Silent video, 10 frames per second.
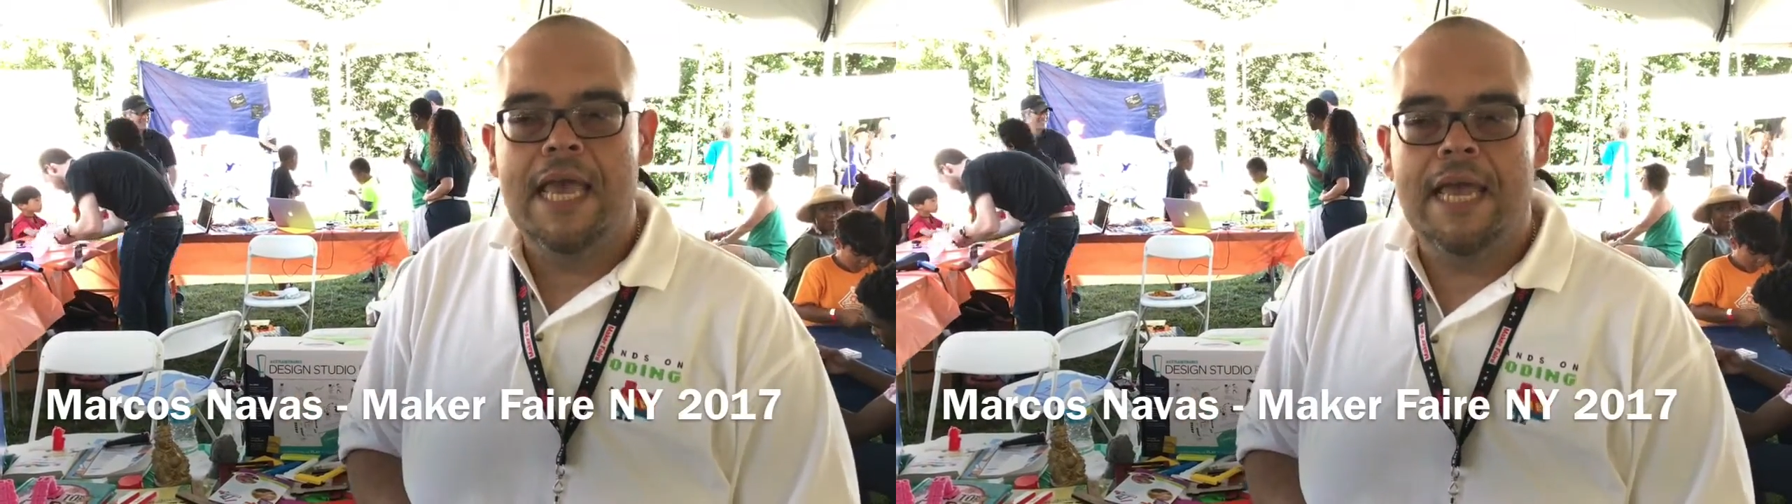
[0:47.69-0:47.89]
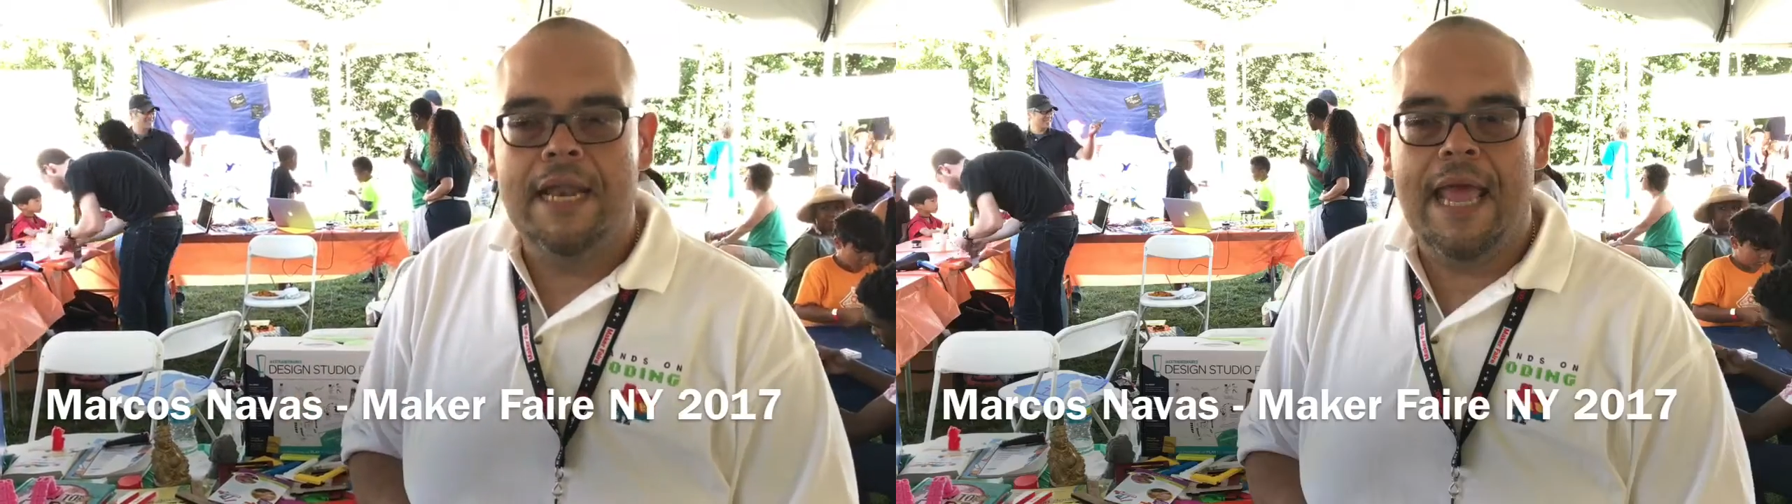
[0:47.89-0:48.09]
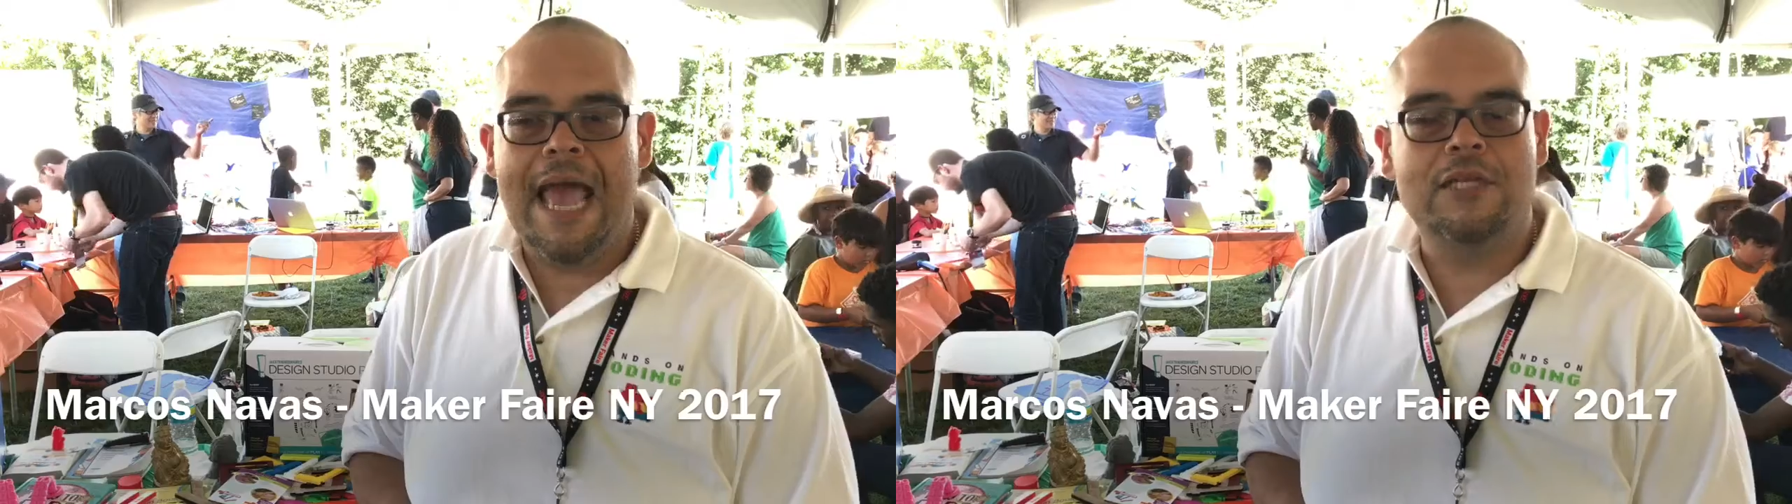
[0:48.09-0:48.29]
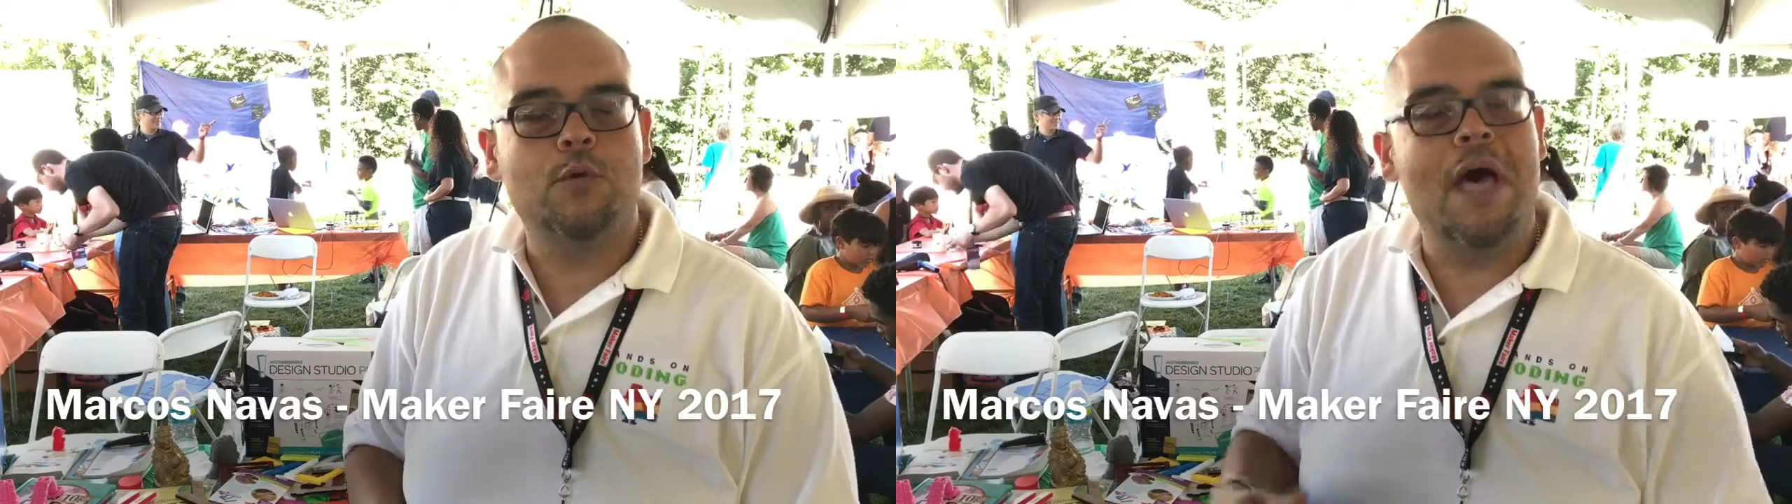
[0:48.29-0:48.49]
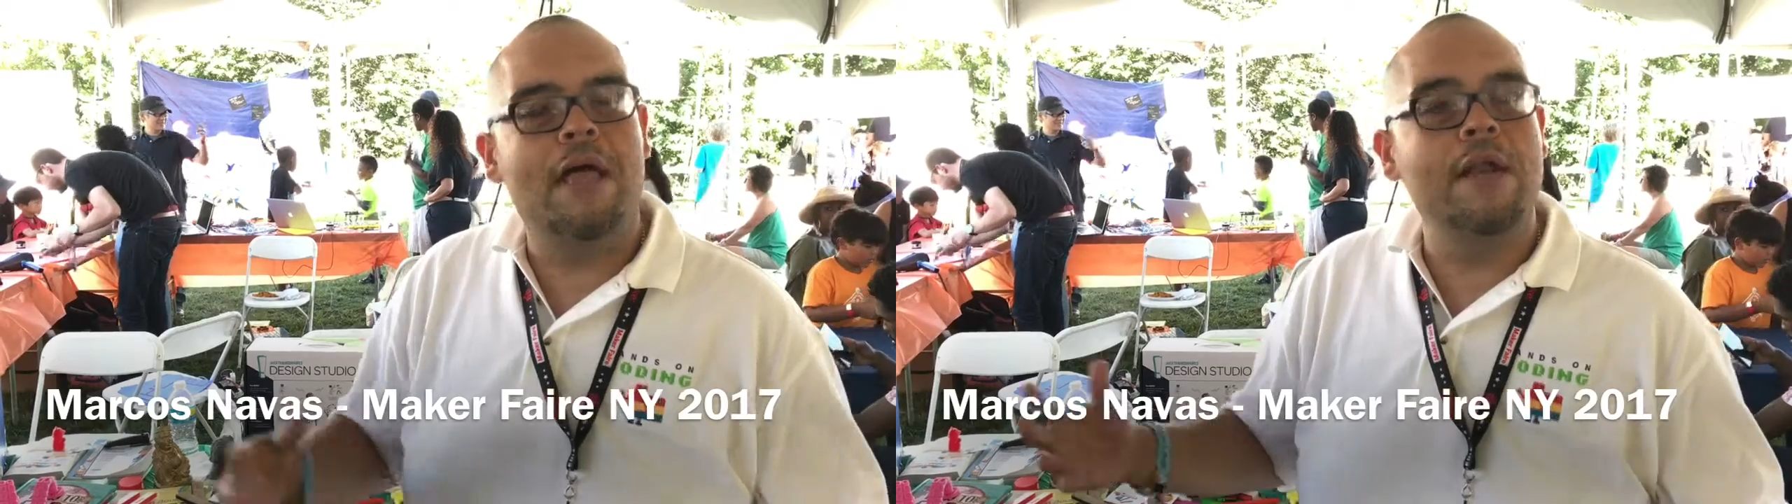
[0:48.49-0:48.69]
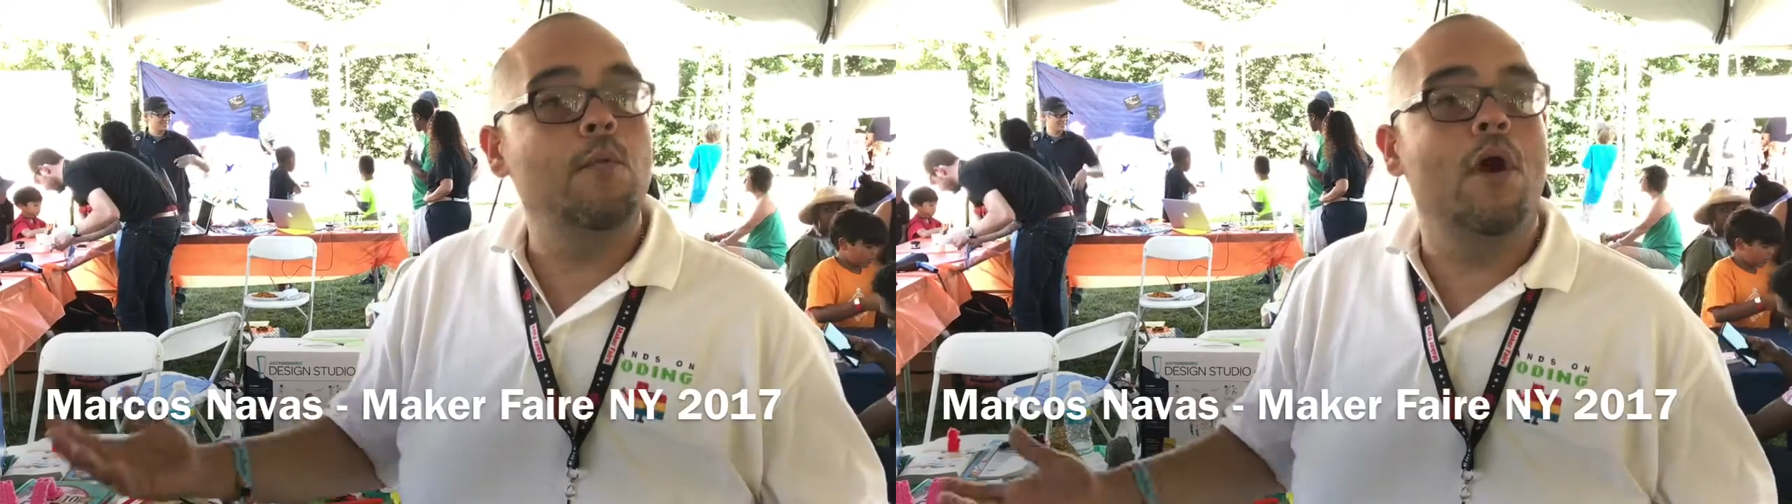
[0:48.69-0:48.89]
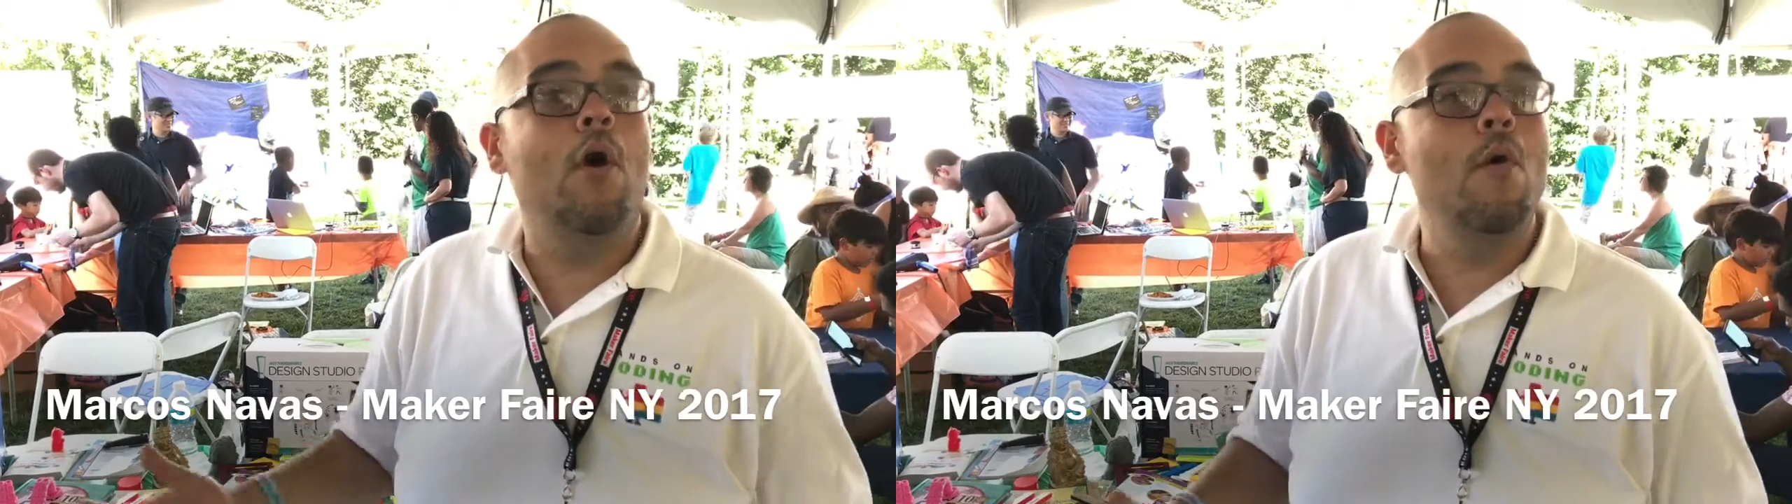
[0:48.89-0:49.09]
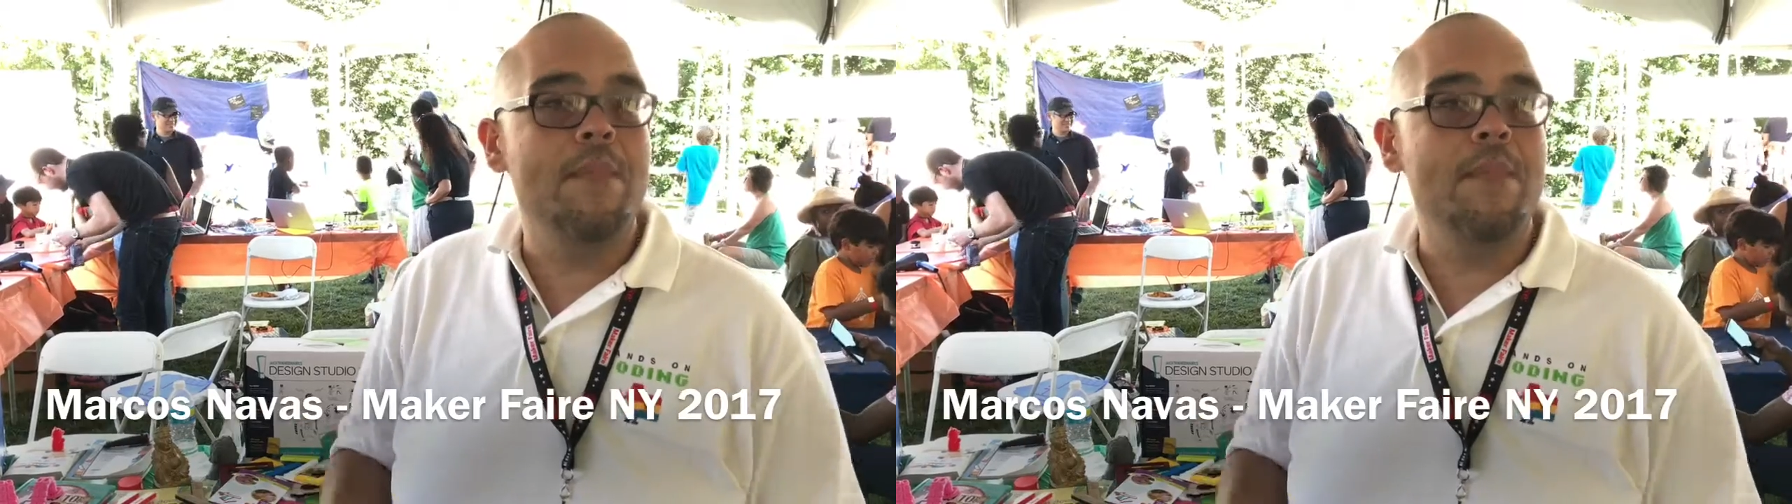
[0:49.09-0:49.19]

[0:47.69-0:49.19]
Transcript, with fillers: in actuality, we're all